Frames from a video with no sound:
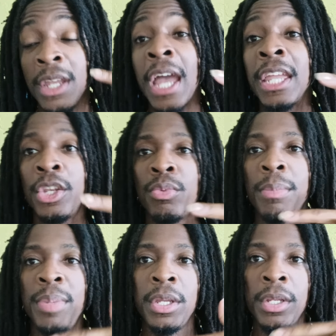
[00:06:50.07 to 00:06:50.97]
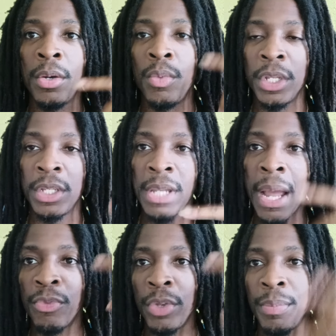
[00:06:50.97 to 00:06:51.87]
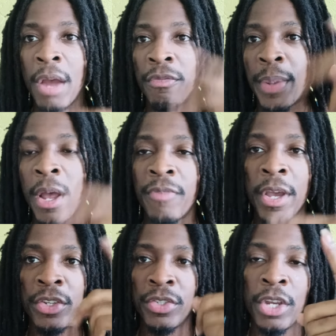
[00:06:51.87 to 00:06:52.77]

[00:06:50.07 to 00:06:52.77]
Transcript: Naoya Inoue being one of the top three pound-for-pound fighters,